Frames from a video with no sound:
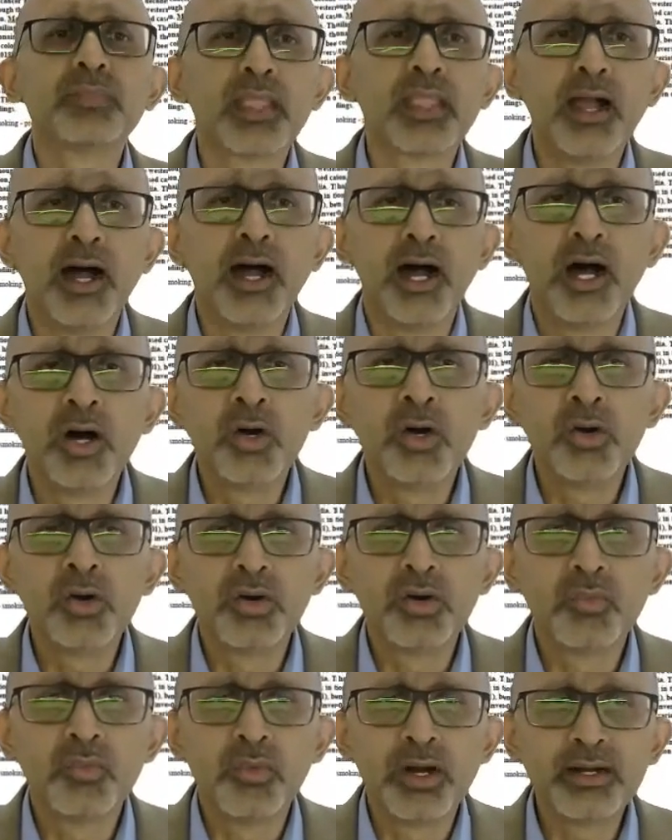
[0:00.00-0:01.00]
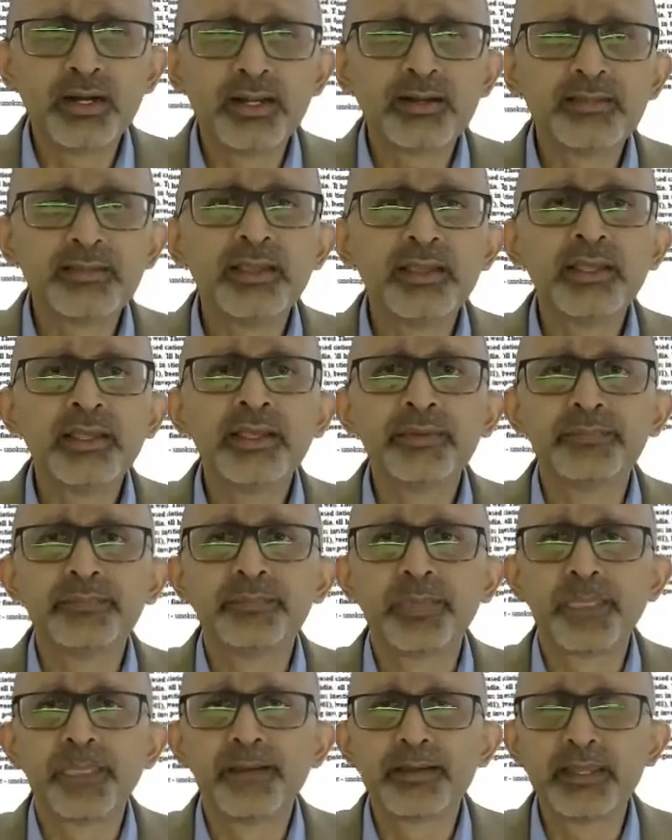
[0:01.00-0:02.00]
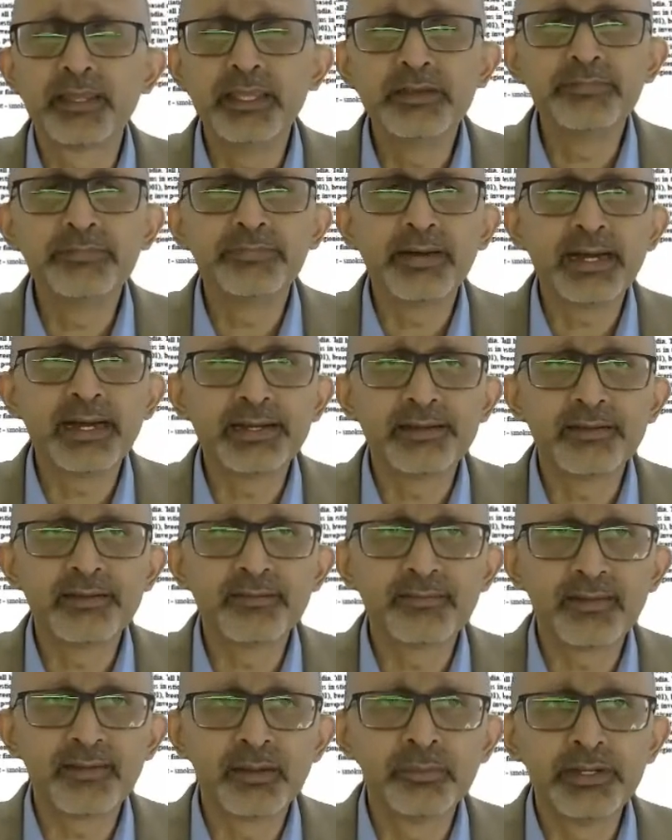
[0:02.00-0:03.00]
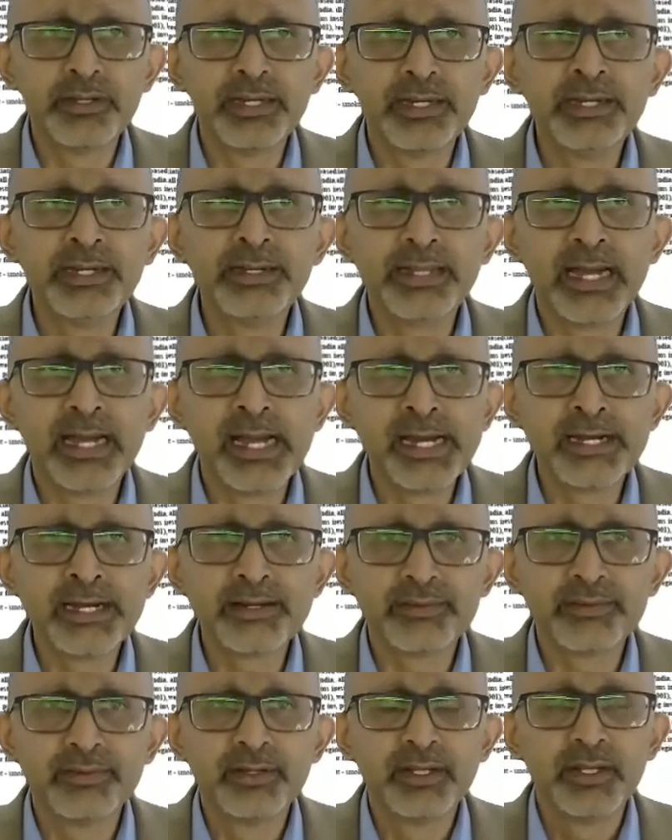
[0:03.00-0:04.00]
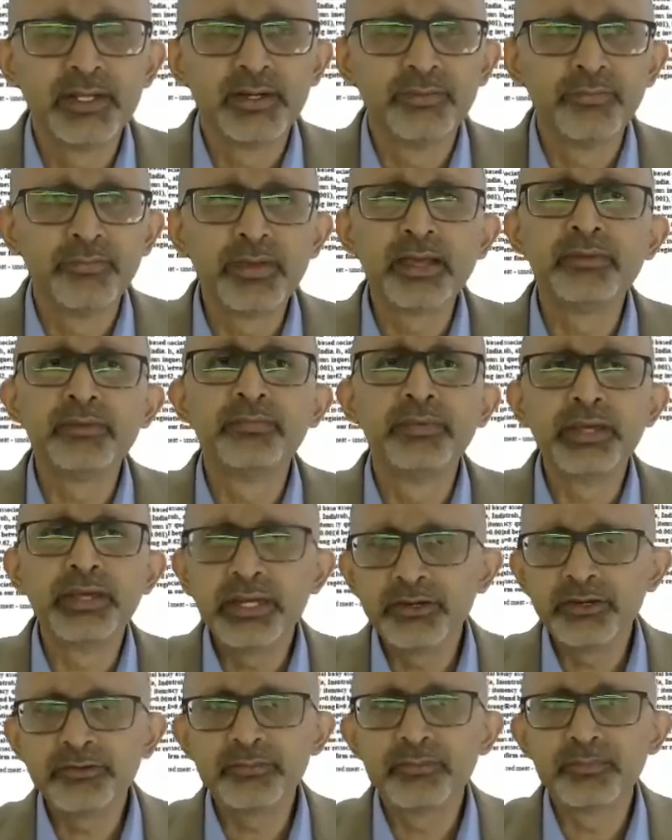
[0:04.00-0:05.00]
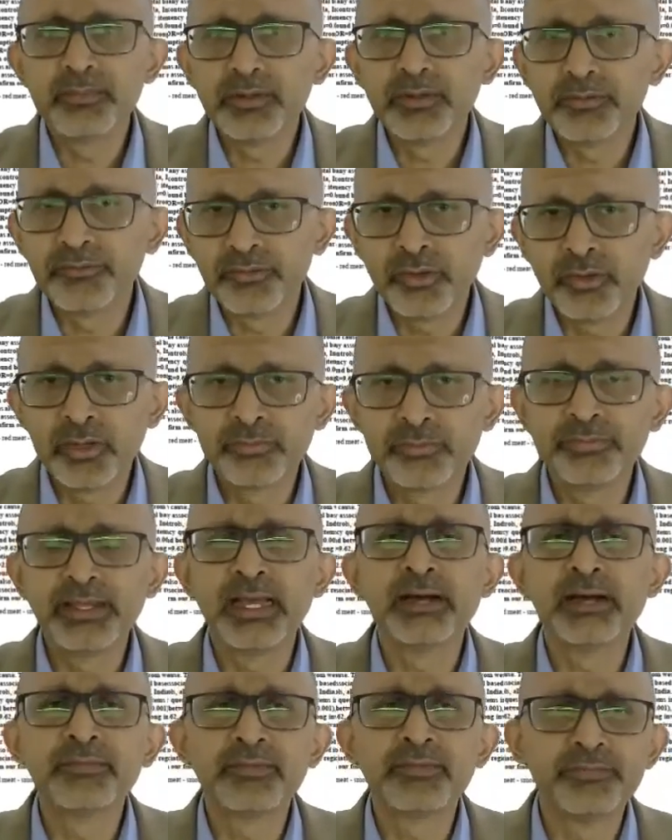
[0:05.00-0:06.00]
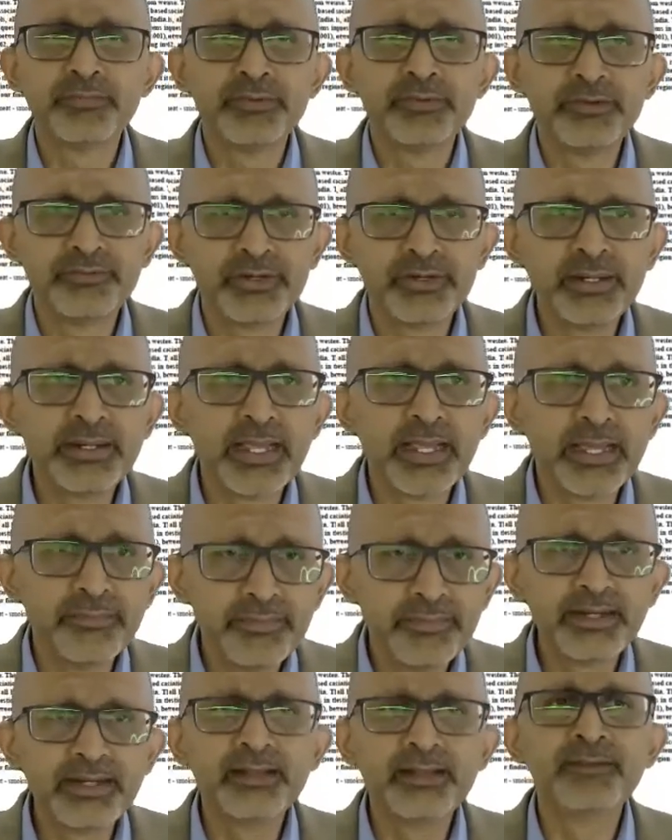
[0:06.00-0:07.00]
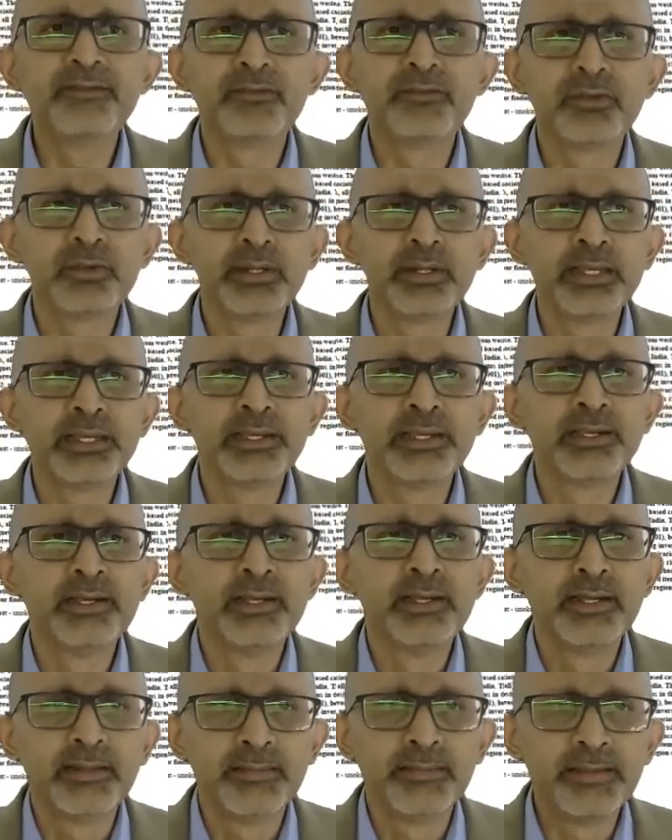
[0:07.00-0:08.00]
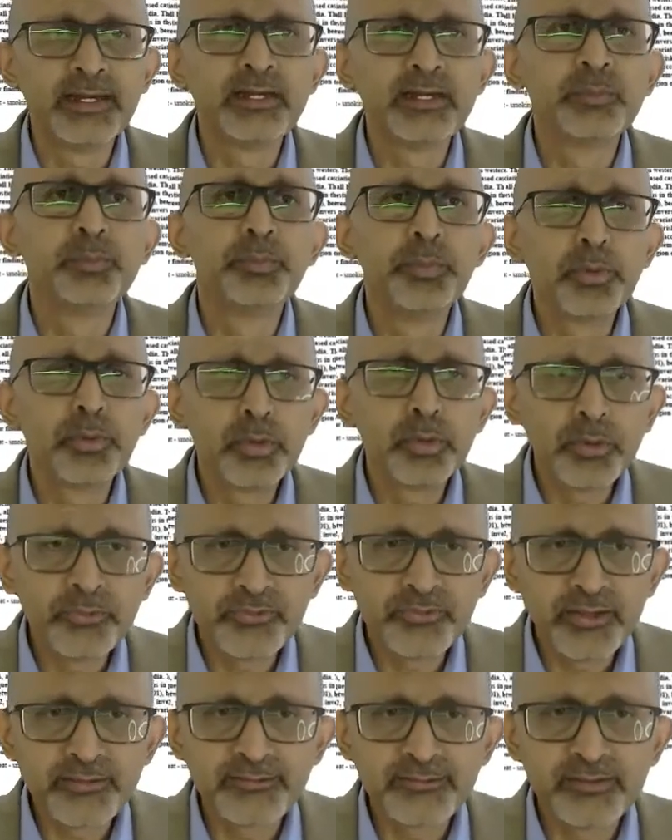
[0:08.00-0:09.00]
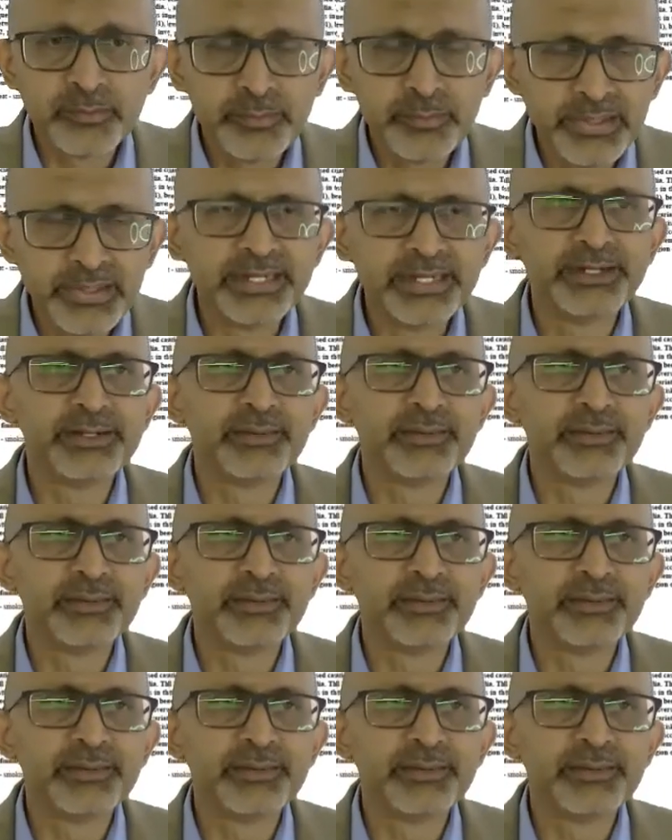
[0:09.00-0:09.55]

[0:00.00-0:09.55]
what are the key factors in diet? We are very sure, we have sufficient evidence today that processed meat